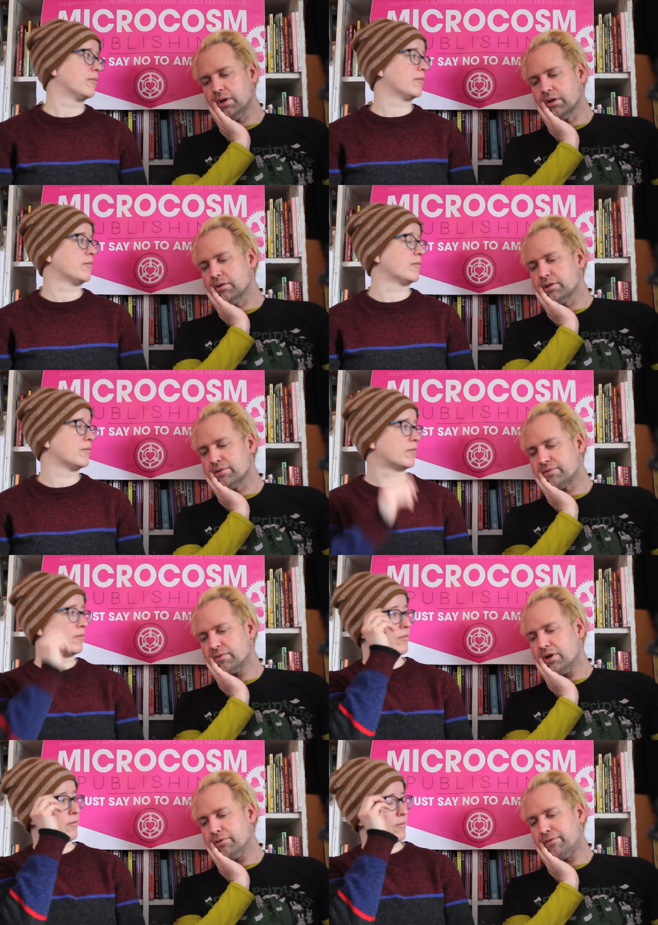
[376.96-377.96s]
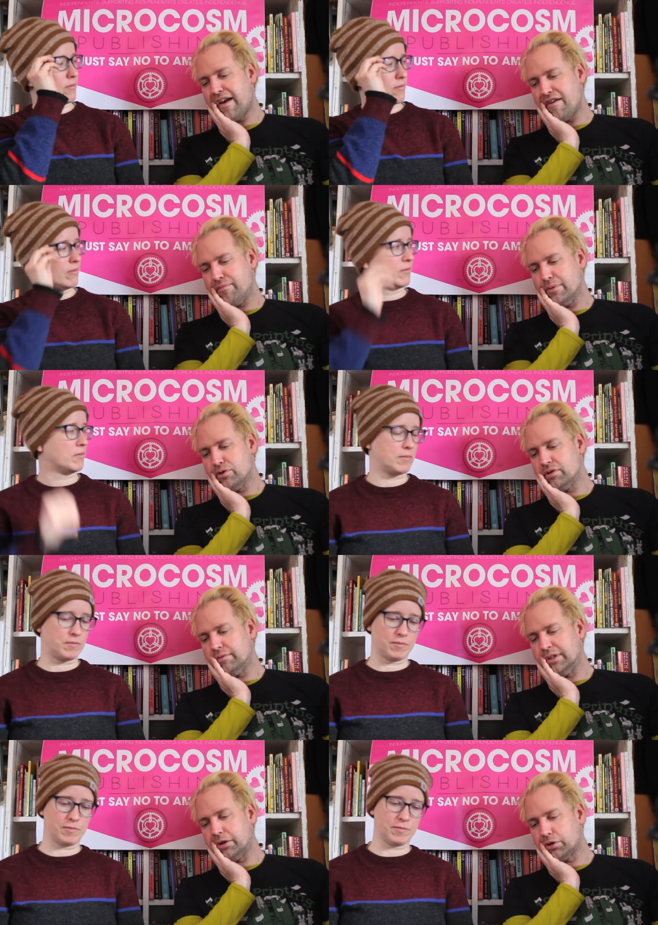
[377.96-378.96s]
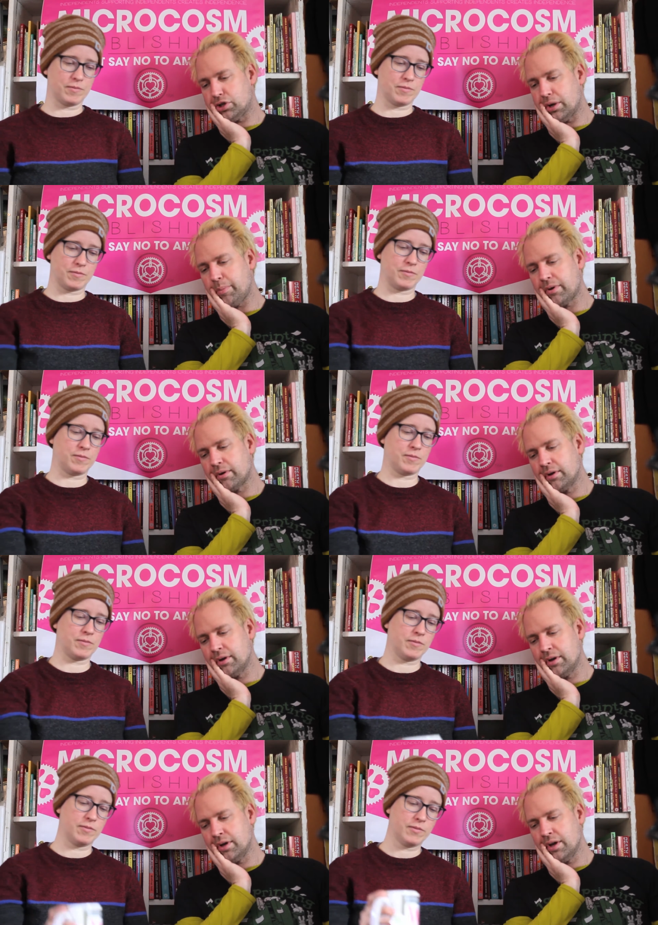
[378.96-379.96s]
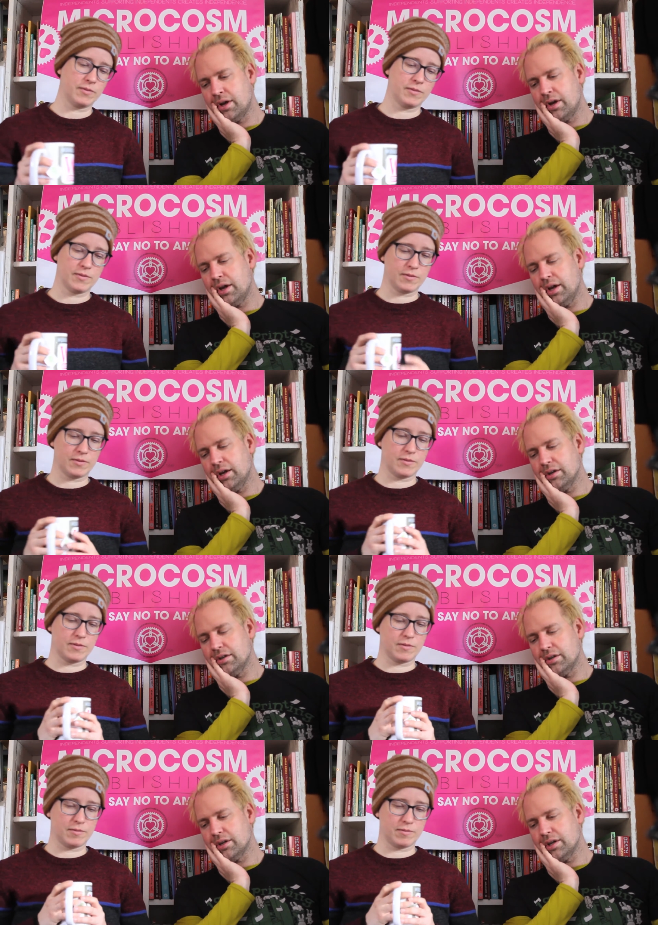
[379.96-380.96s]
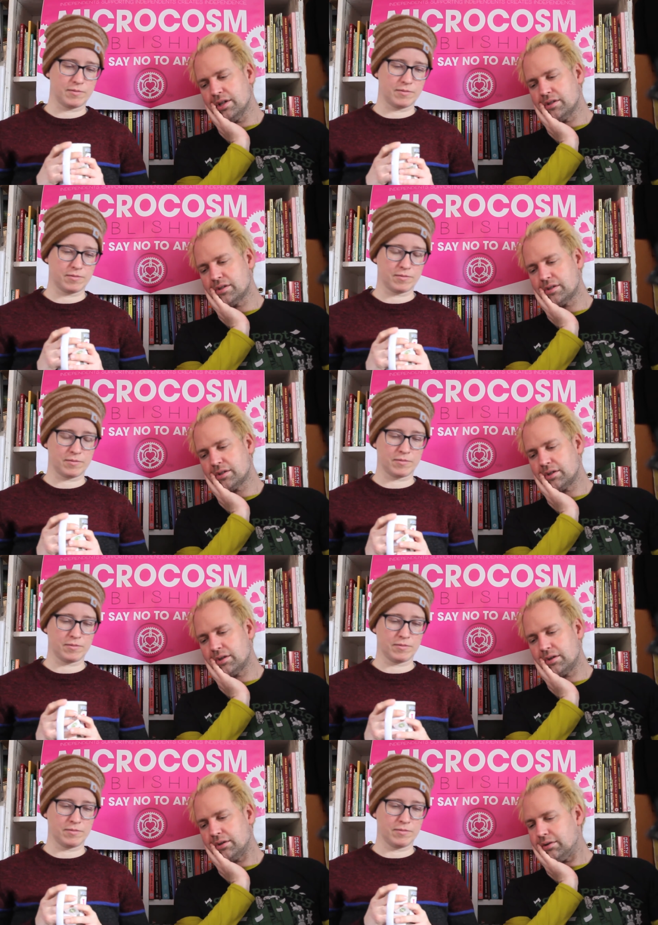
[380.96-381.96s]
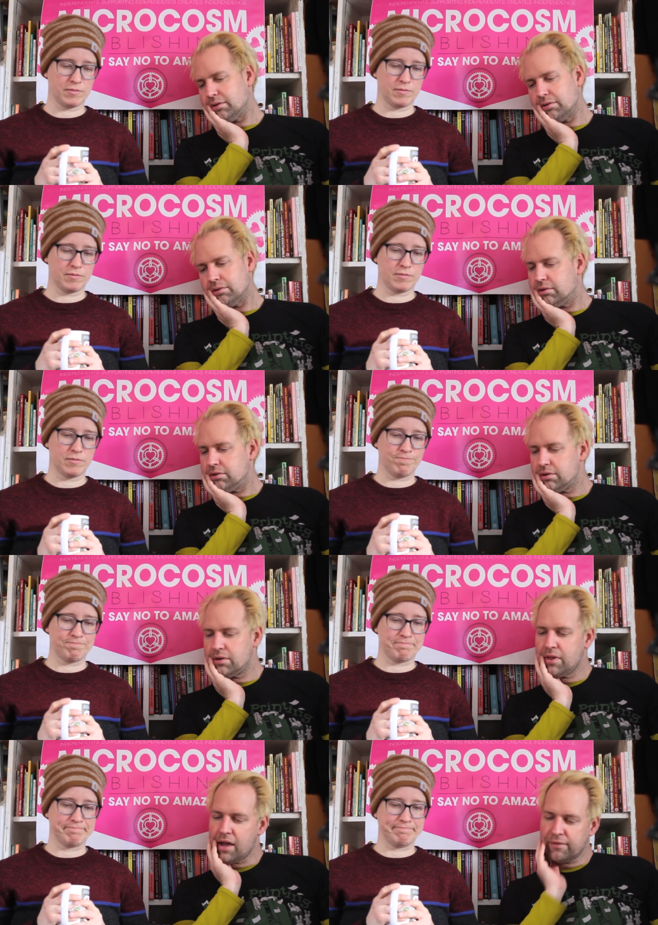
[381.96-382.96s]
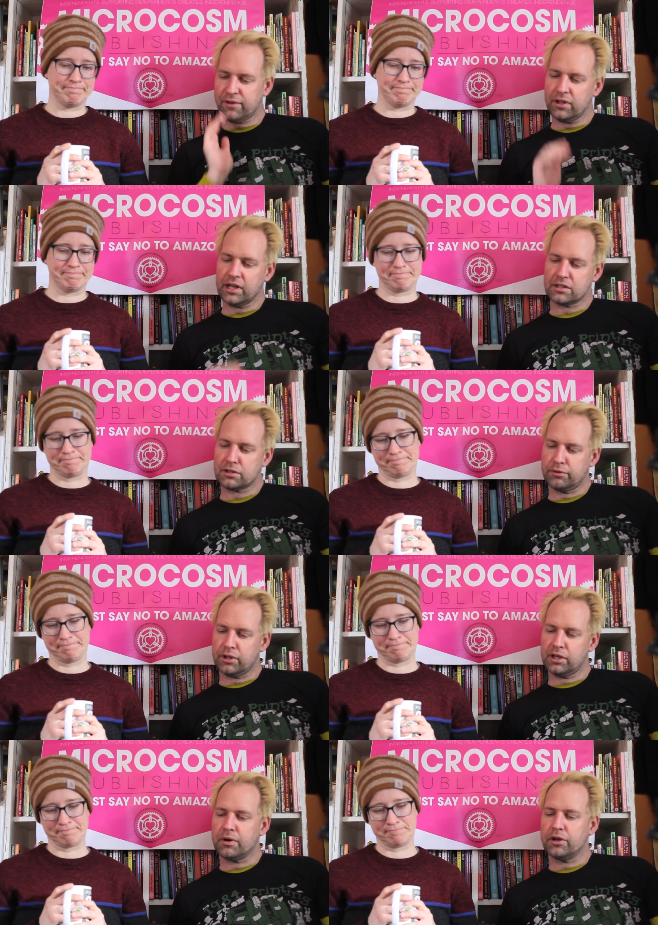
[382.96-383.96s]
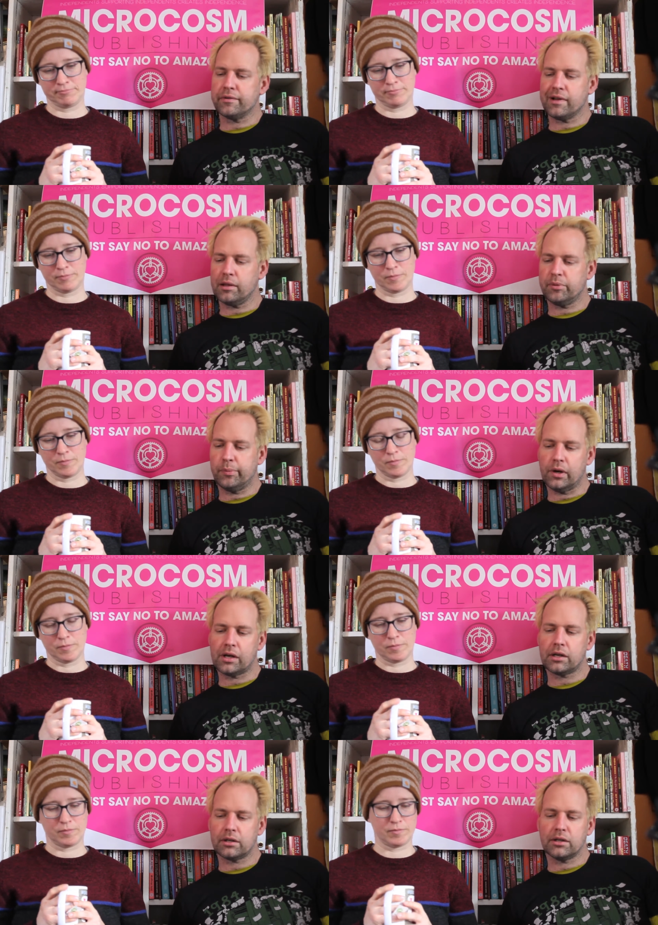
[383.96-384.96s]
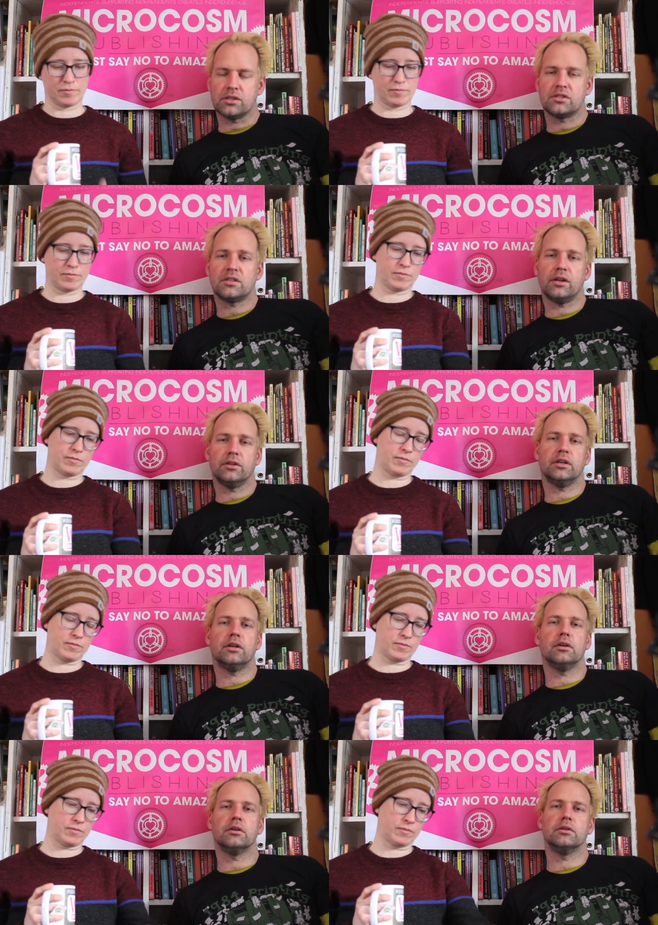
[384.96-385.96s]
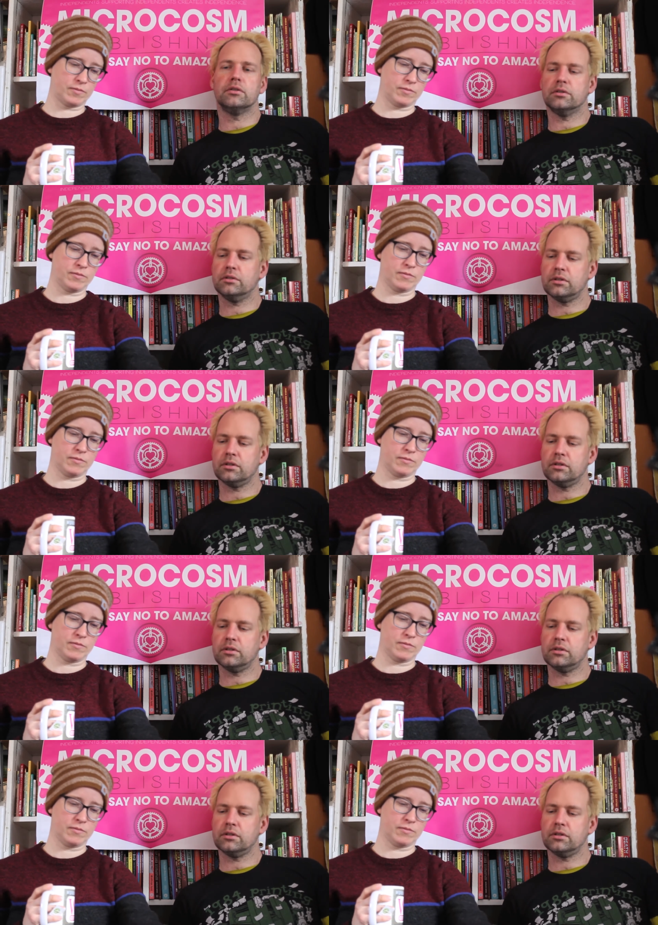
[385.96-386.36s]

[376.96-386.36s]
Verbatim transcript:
Speaker 1: know, it's called Five Modes of Leadership, and it's, I feel like it's a really well-developed book. It's telling you